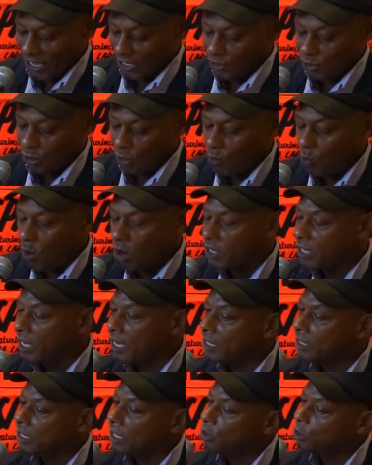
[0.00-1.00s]
So what
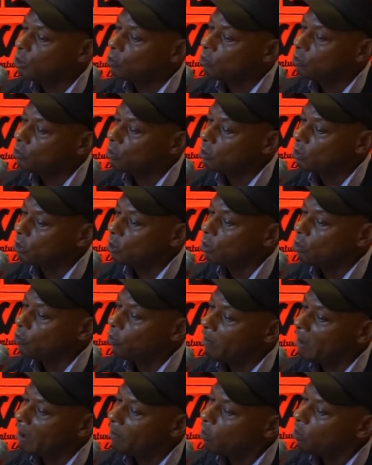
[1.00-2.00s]
year do you
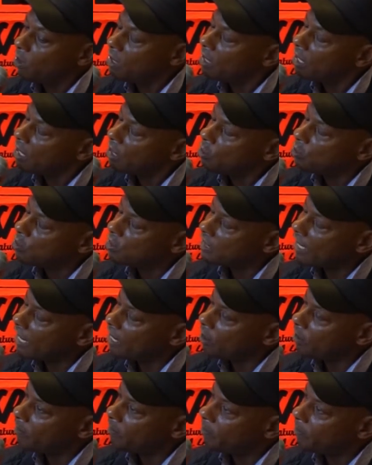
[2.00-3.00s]
remember what year you
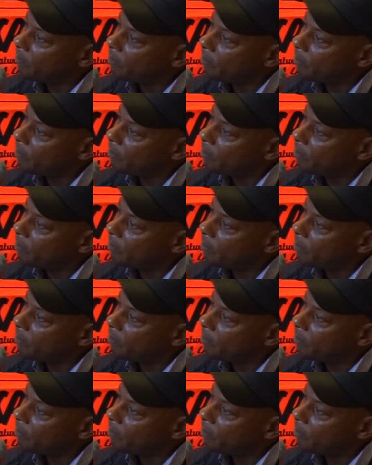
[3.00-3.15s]
set up?